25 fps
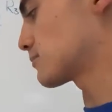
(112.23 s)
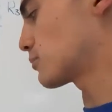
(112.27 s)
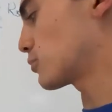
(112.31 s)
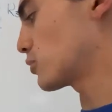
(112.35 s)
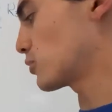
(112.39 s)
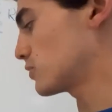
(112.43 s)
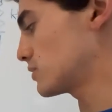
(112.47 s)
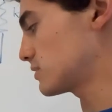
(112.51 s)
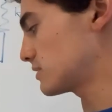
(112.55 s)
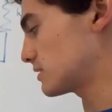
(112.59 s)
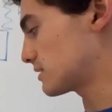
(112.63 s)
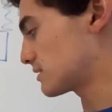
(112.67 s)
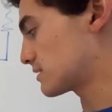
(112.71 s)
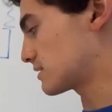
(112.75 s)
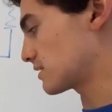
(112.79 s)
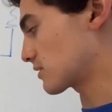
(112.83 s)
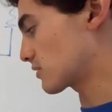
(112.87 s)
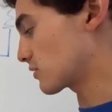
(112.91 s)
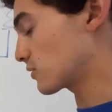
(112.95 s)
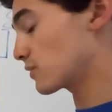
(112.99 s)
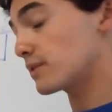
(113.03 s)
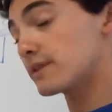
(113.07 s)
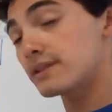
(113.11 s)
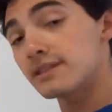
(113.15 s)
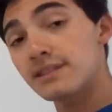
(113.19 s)
the
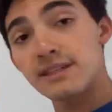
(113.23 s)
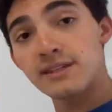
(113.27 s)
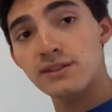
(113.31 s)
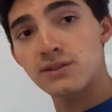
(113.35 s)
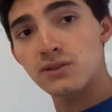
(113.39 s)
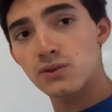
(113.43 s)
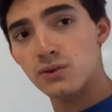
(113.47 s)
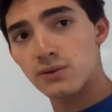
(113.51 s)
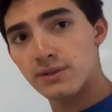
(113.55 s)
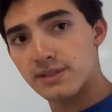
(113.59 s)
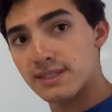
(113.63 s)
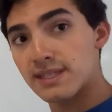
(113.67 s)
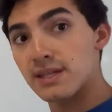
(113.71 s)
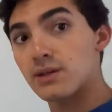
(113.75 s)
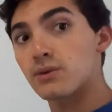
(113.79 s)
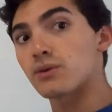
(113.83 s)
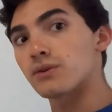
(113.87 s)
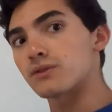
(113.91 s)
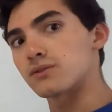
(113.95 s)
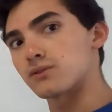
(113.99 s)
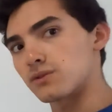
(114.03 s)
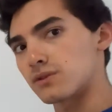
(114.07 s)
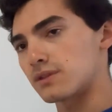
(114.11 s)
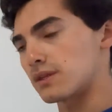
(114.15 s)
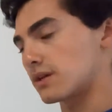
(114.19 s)
current in 2 is
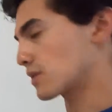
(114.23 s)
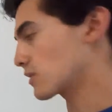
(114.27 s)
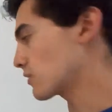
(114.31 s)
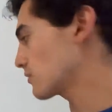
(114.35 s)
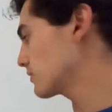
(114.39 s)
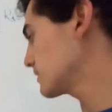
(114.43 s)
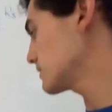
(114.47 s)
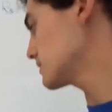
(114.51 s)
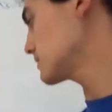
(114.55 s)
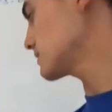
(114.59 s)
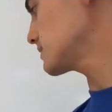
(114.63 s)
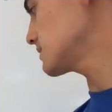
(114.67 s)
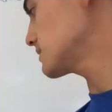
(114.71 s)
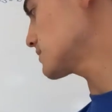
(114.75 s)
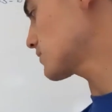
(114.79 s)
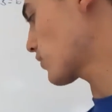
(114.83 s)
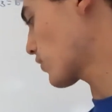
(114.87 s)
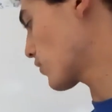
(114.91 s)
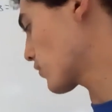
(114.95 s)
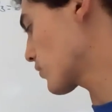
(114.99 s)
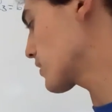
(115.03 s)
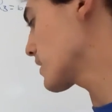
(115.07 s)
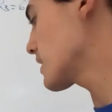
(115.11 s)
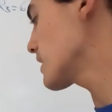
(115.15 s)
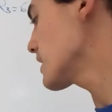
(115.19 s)
equal to the current in
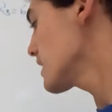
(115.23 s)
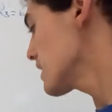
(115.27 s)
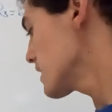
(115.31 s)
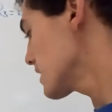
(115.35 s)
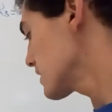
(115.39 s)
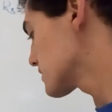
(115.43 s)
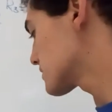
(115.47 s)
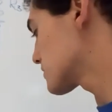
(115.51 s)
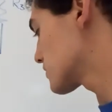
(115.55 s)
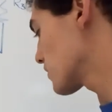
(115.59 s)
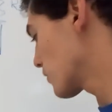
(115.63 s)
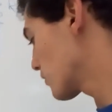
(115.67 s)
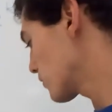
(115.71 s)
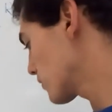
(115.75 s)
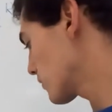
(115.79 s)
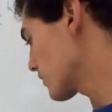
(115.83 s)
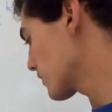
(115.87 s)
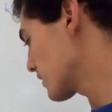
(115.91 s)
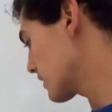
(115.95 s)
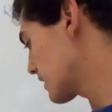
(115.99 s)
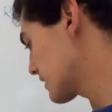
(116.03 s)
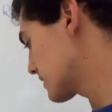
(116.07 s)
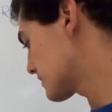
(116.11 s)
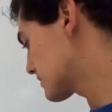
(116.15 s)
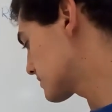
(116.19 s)
3,
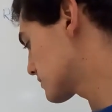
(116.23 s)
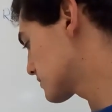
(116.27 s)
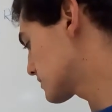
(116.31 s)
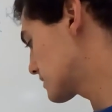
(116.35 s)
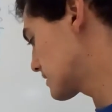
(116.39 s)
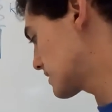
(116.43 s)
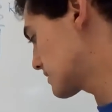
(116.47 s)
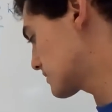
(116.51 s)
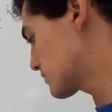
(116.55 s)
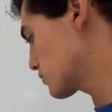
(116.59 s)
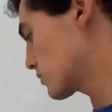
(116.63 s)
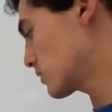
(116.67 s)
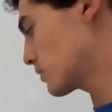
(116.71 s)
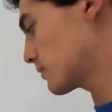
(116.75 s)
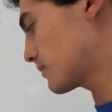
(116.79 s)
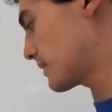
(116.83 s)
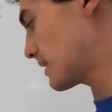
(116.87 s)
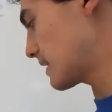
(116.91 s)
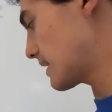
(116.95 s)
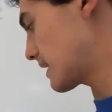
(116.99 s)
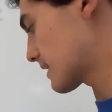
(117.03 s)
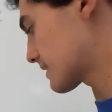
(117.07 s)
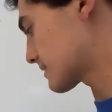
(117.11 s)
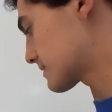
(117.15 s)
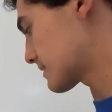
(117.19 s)
so this will
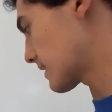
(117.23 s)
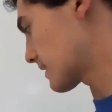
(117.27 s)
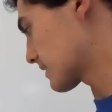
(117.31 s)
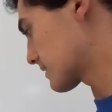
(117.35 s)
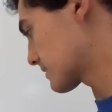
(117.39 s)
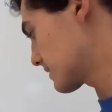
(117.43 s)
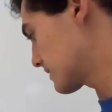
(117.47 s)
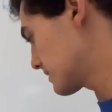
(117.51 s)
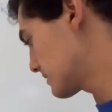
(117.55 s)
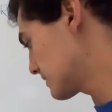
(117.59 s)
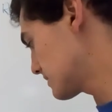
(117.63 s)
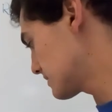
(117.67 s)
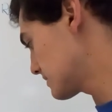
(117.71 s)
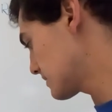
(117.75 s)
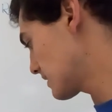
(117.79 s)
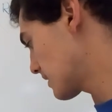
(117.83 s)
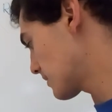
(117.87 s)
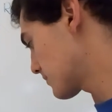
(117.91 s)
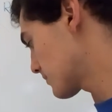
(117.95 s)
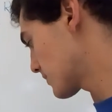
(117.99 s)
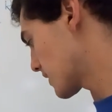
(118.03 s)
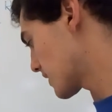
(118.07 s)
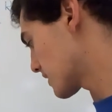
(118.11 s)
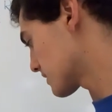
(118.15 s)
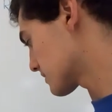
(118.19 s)
be exactly the
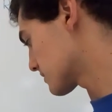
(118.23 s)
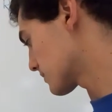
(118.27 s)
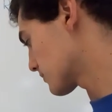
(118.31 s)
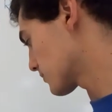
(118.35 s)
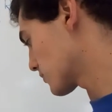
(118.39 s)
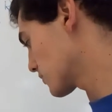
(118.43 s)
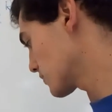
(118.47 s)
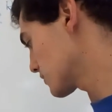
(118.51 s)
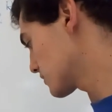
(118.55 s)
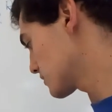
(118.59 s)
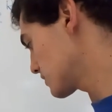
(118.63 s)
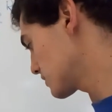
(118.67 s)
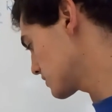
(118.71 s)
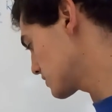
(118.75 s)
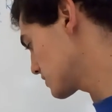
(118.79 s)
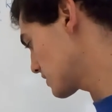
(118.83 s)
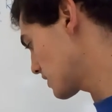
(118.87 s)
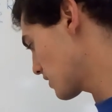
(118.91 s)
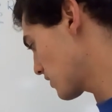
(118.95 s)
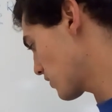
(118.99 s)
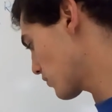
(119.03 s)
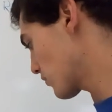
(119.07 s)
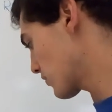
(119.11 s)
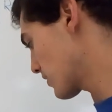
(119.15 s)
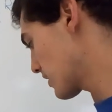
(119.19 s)
same as the voltage
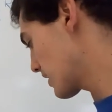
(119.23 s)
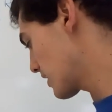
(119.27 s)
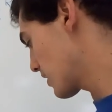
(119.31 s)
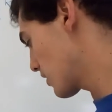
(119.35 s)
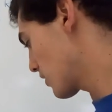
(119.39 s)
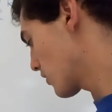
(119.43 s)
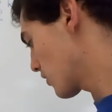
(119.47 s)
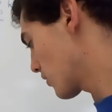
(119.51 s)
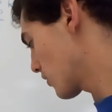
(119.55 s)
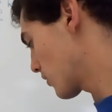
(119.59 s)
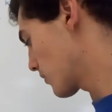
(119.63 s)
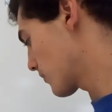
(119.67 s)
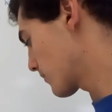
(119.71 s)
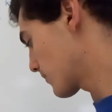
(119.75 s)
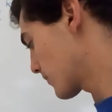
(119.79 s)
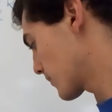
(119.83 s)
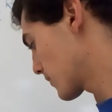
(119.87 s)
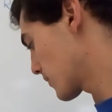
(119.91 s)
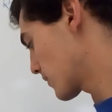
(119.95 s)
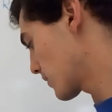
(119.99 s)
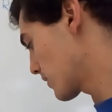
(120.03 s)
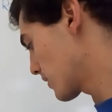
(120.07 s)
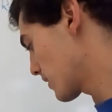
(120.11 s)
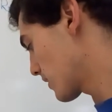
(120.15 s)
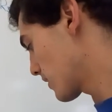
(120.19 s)
in 3
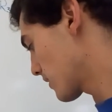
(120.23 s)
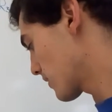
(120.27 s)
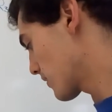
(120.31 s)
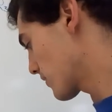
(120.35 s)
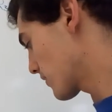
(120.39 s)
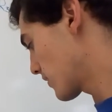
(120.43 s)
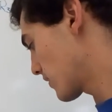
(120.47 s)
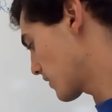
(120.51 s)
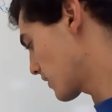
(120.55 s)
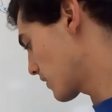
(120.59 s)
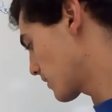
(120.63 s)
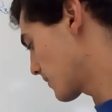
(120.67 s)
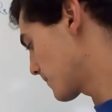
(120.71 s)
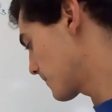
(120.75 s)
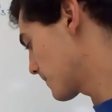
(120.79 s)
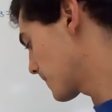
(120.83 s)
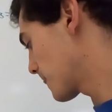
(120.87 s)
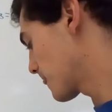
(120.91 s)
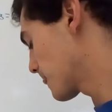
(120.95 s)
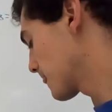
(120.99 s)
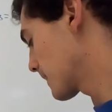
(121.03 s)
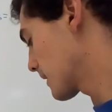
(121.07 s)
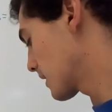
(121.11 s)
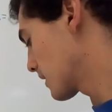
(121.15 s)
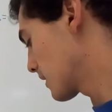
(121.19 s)
over
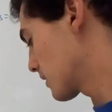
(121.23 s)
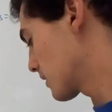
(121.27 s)
the